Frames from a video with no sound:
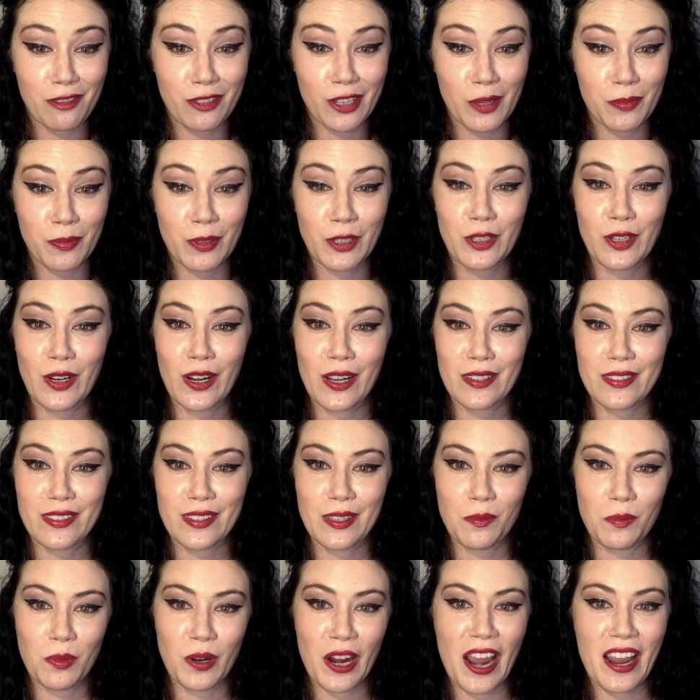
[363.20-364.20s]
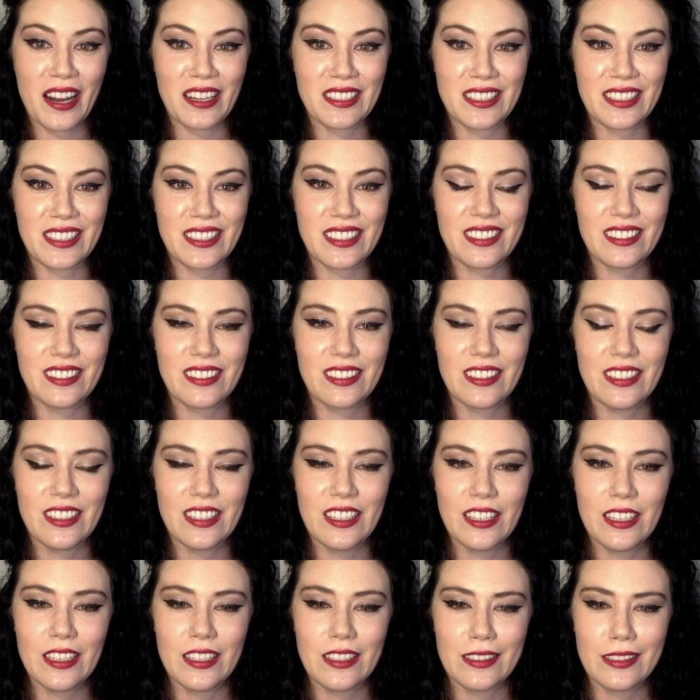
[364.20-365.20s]
come across in practice
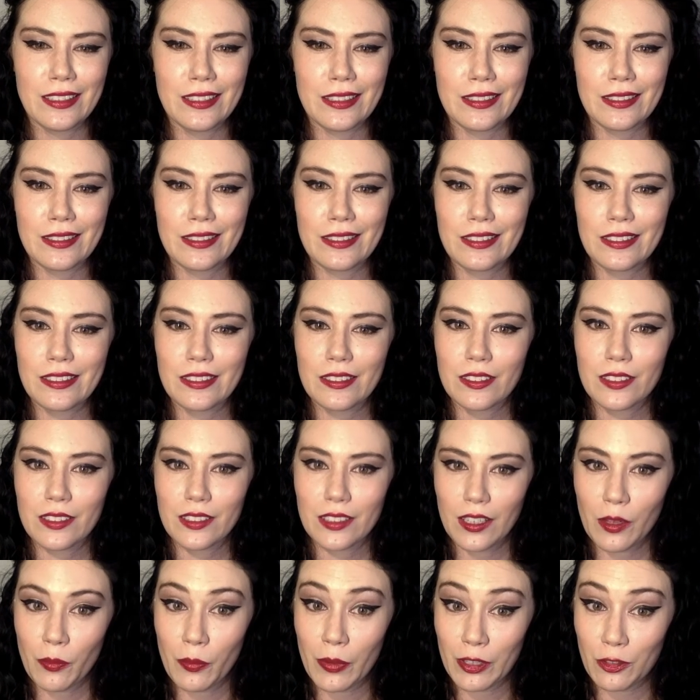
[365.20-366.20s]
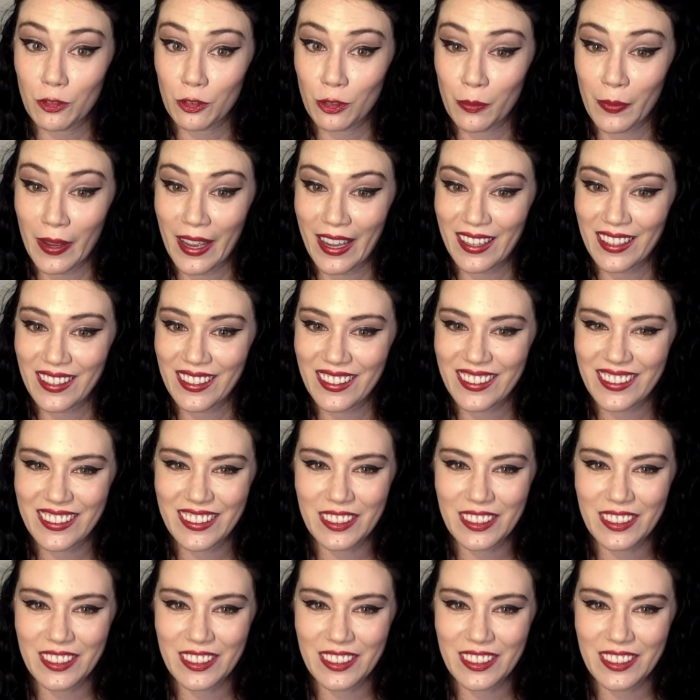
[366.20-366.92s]
that's a bit dramatic.